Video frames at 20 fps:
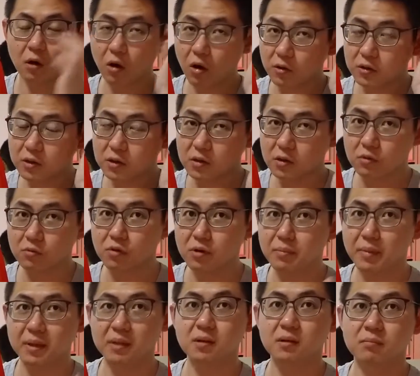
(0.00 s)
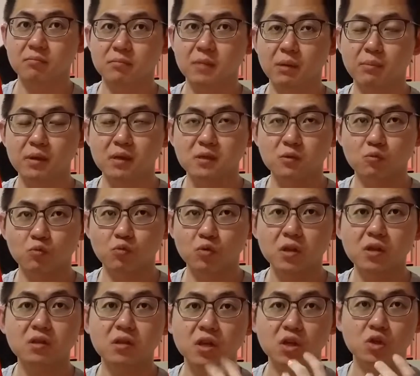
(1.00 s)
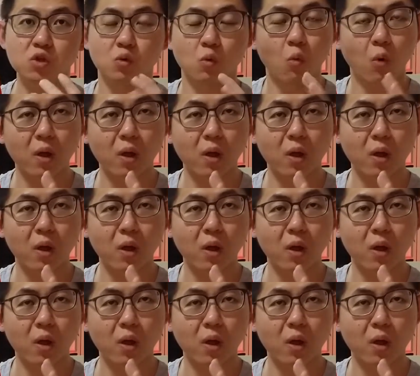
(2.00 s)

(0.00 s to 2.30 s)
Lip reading: auditory method. That means we teach